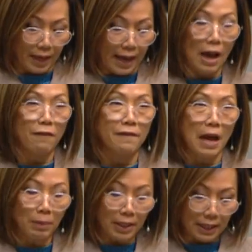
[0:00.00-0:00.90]
Our
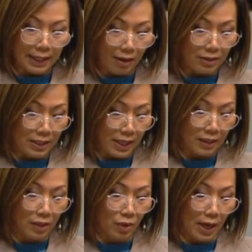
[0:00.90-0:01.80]
families are now seeing
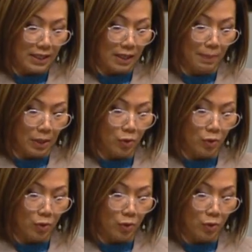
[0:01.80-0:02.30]
the rise in petrol